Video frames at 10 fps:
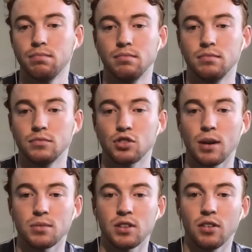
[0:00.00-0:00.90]

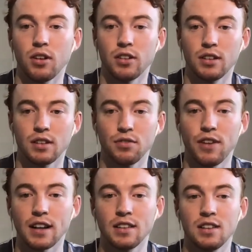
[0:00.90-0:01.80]
trumps the lot, and the
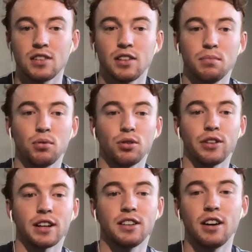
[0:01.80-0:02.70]
fact that he's only born in
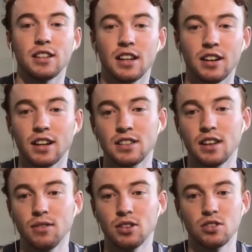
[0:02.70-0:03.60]

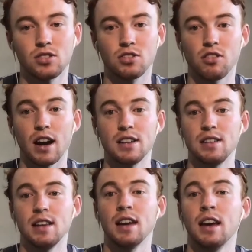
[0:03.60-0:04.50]
1997 is just
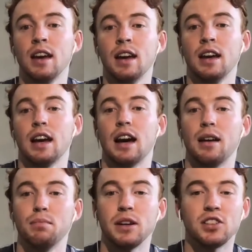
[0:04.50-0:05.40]
crazy.
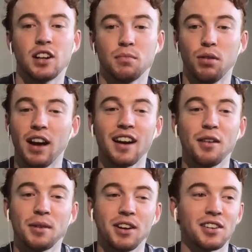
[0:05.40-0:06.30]
Best young player, I'll
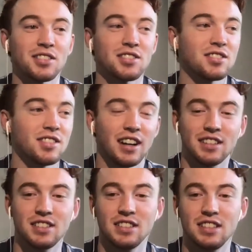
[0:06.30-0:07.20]
be honest, I
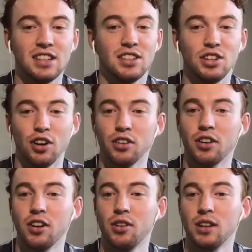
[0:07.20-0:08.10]
did not
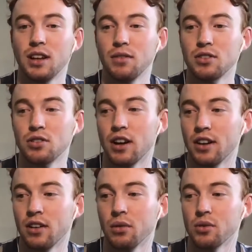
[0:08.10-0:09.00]
know who to give it to. I
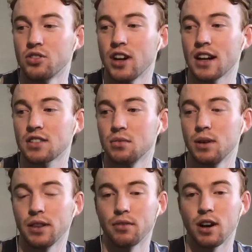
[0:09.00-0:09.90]
know Luke Jackson
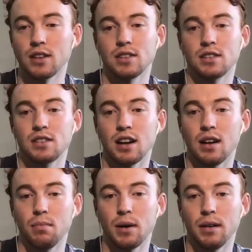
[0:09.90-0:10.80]
won the Rising
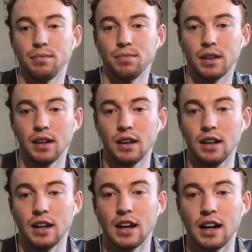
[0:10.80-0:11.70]
Star, but
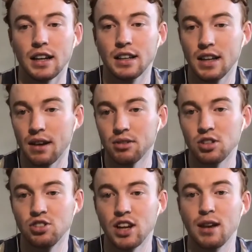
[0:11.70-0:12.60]
I gave it to
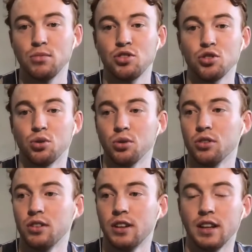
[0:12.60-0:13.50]
James
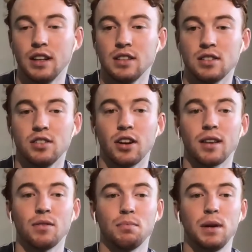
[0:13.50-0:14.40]
Jordan. He's not
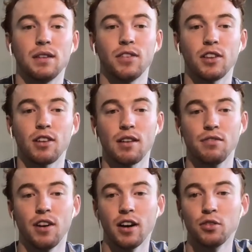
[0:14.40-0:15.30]
even picked for the grand
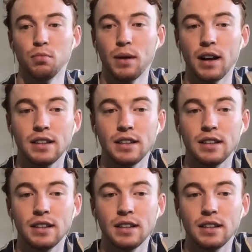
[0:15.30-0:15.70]
final, but